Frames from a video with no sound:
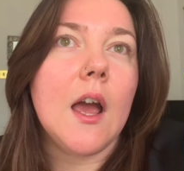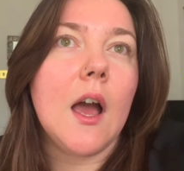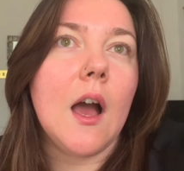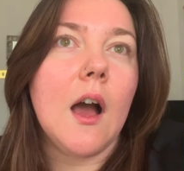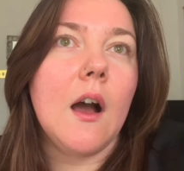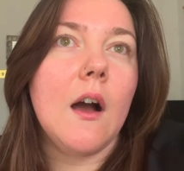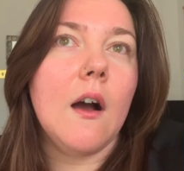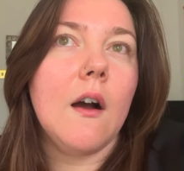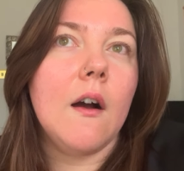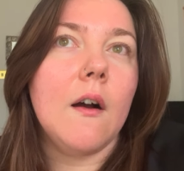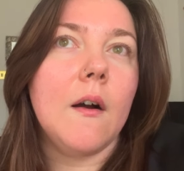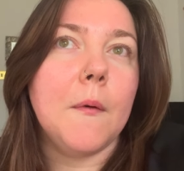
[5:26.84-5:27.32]

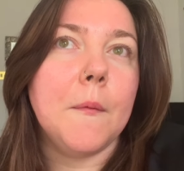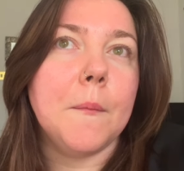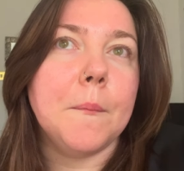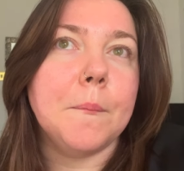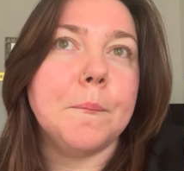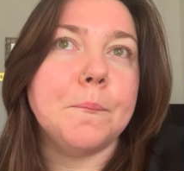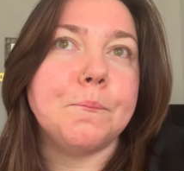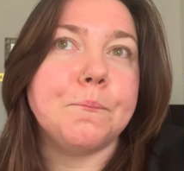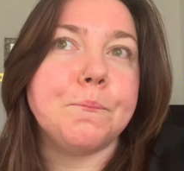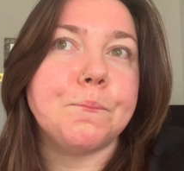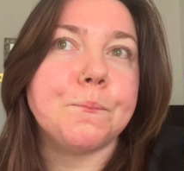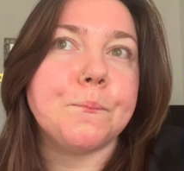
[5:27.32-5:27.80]

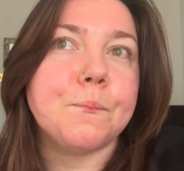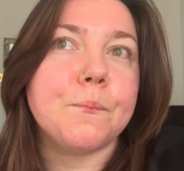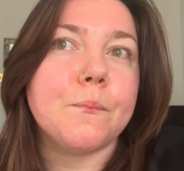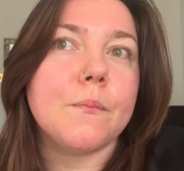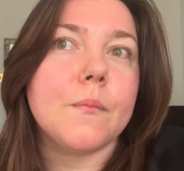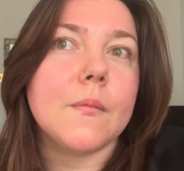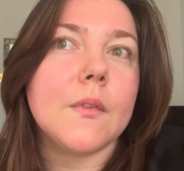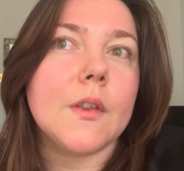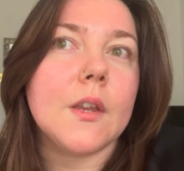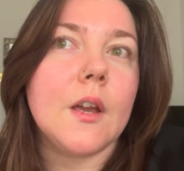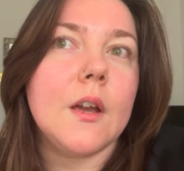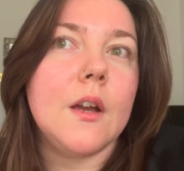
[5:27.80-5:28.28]

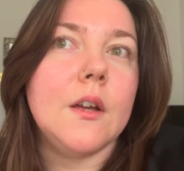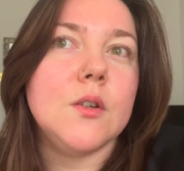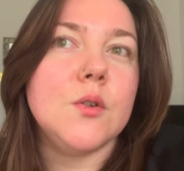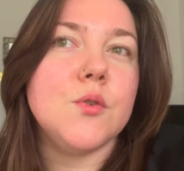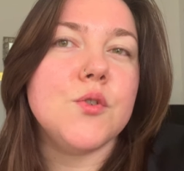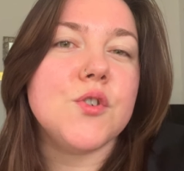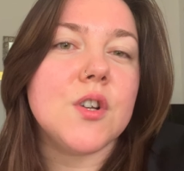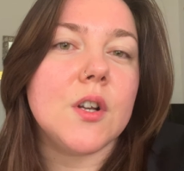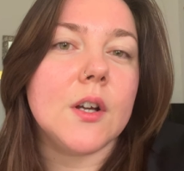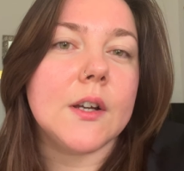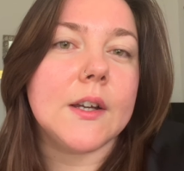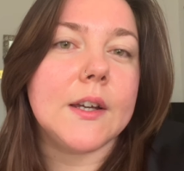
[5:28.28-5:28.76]
And
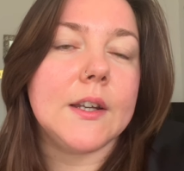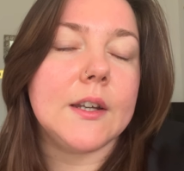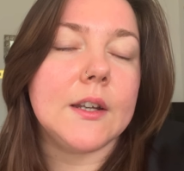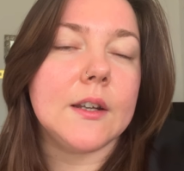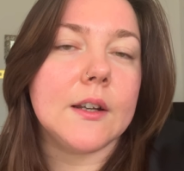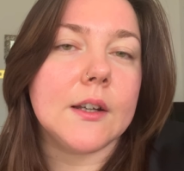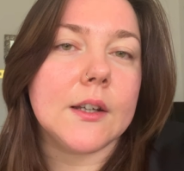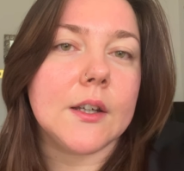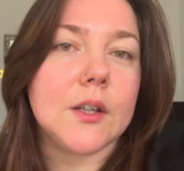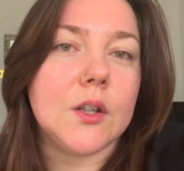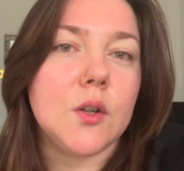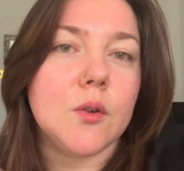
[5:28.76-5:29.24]
usually I get it
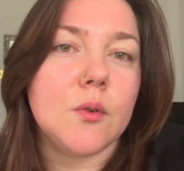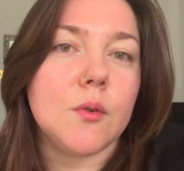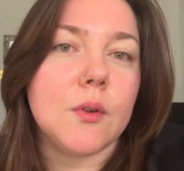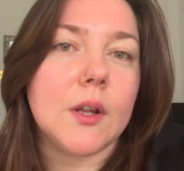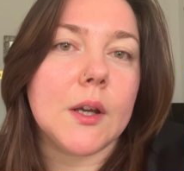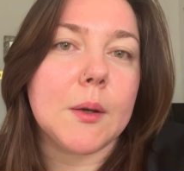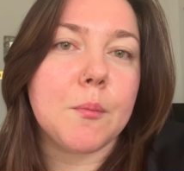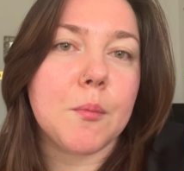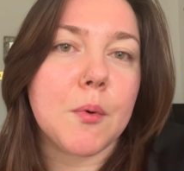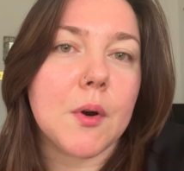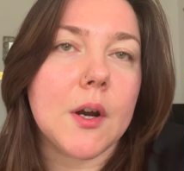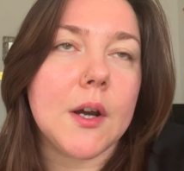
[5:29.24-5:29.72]
like, you know,
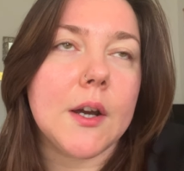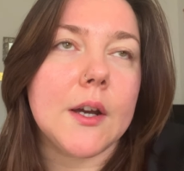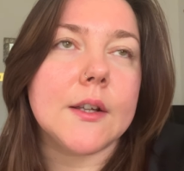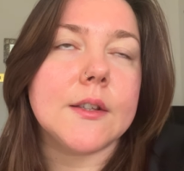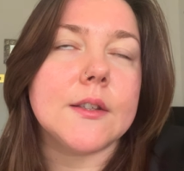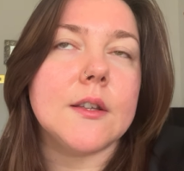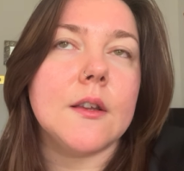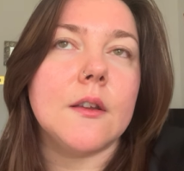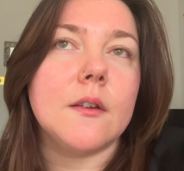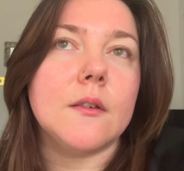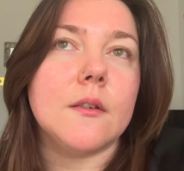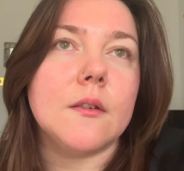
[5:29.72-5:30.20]
like Pratt
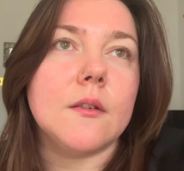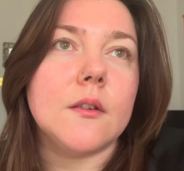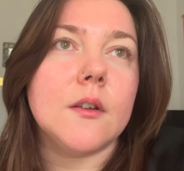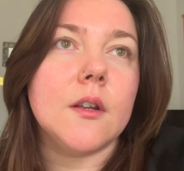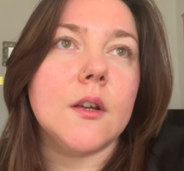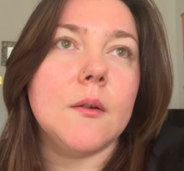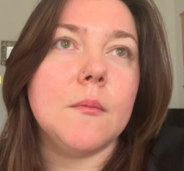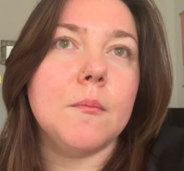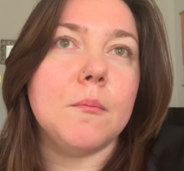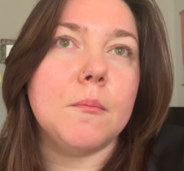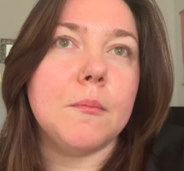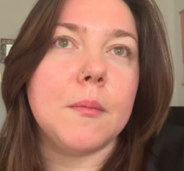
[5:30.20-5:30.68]
and
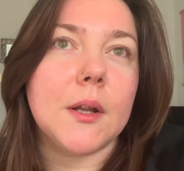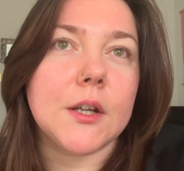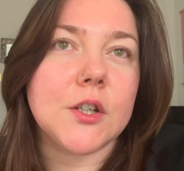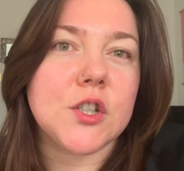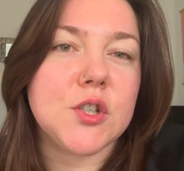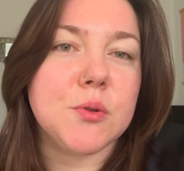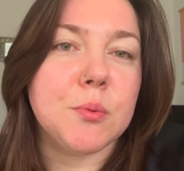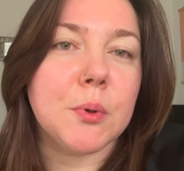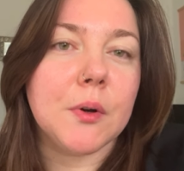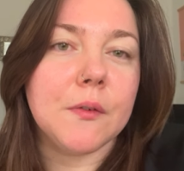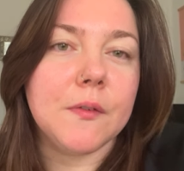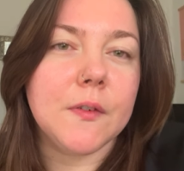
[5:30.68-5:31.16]
Black
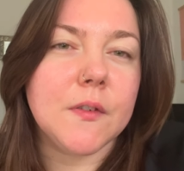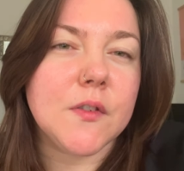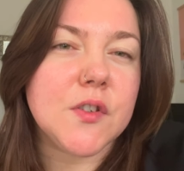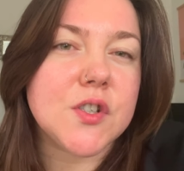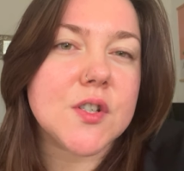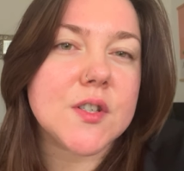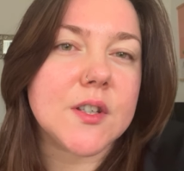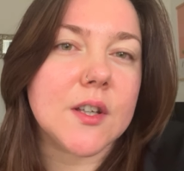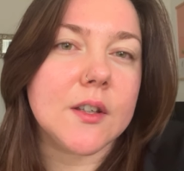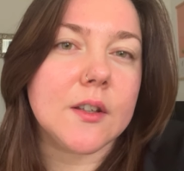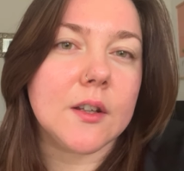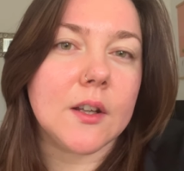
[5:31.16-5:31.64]
Sheep Coffee, which
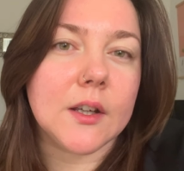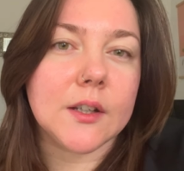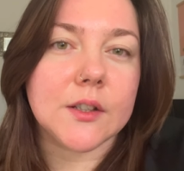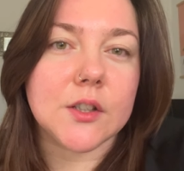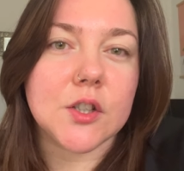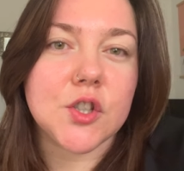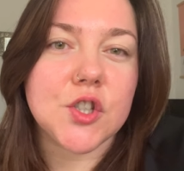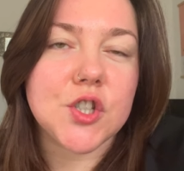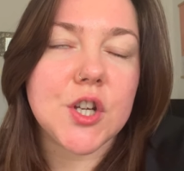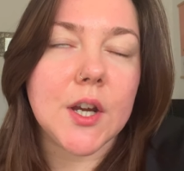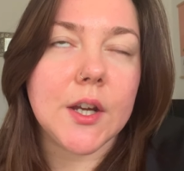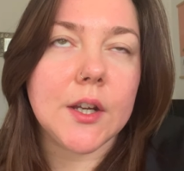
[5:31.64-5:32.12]
is kind of like
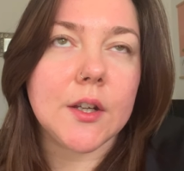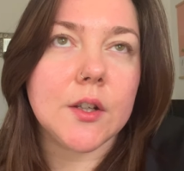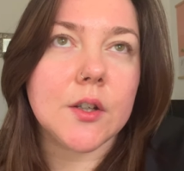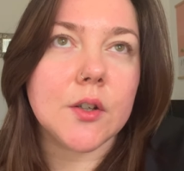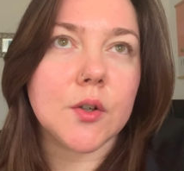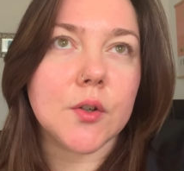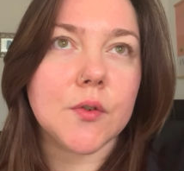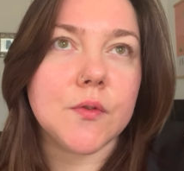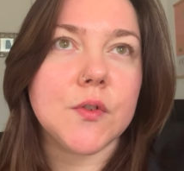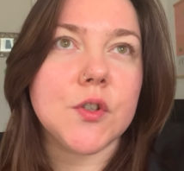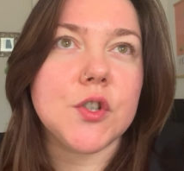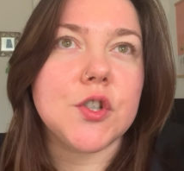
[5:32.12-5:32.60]
the chain
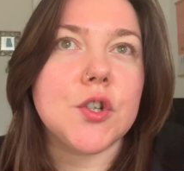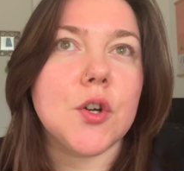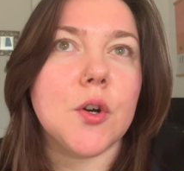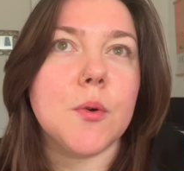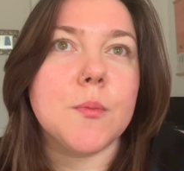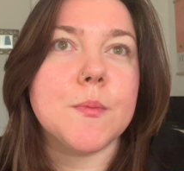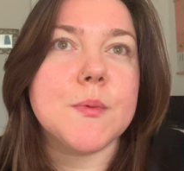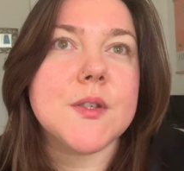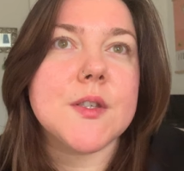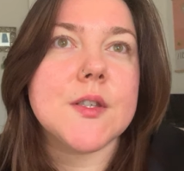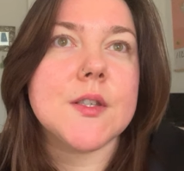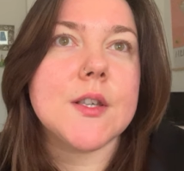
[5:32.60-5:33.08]
coffee
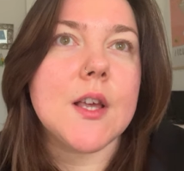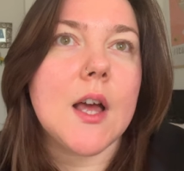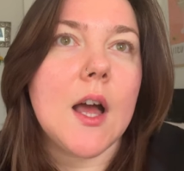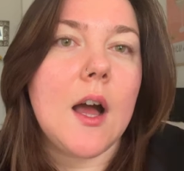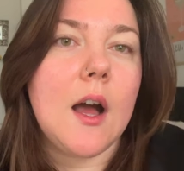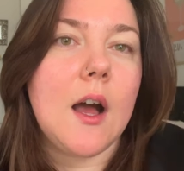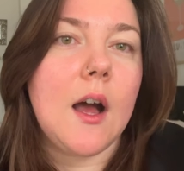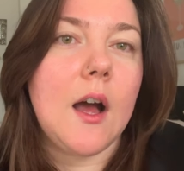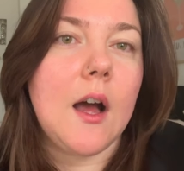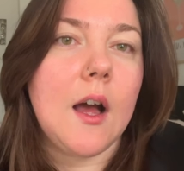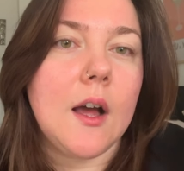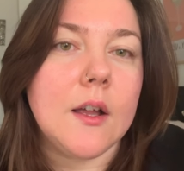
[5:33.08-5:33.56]
shops,
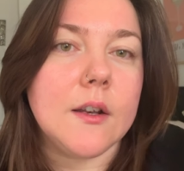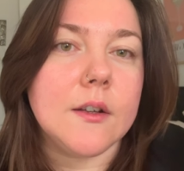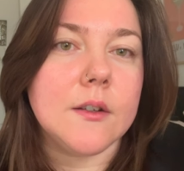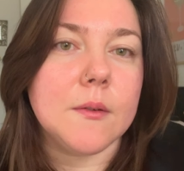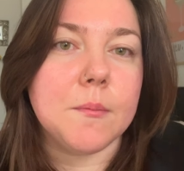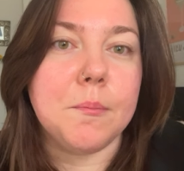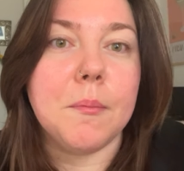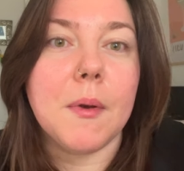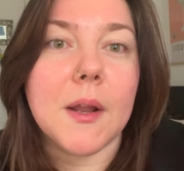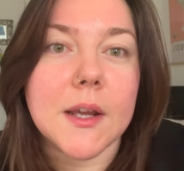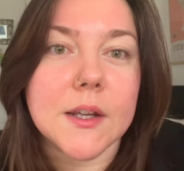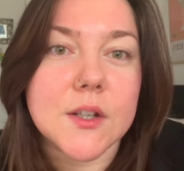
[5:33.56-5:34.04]

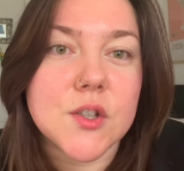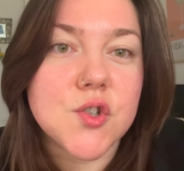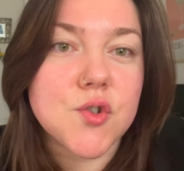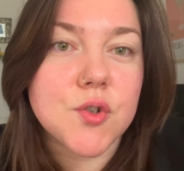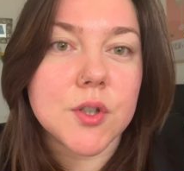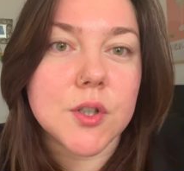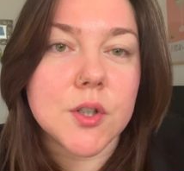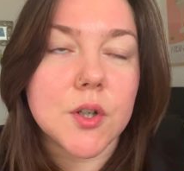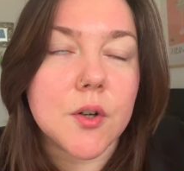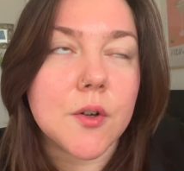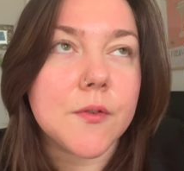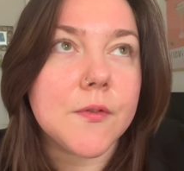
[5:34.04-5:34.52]
and Blank
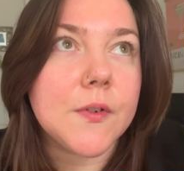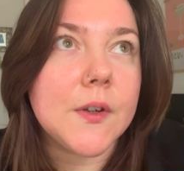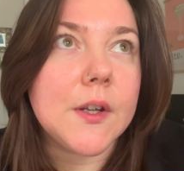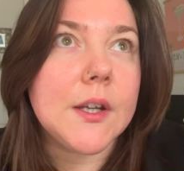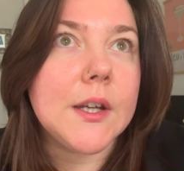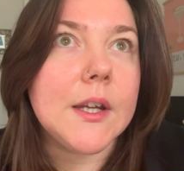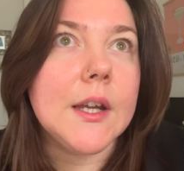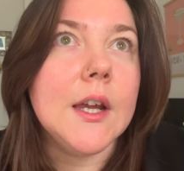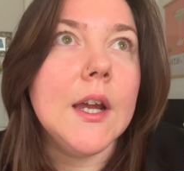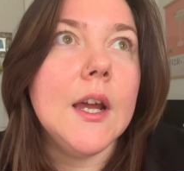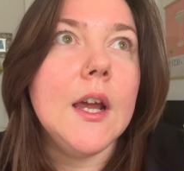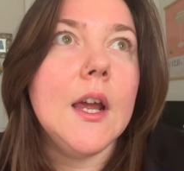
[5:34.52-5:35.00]
Street
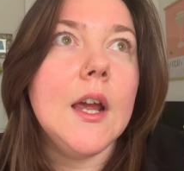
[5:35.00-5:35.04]
Coffee.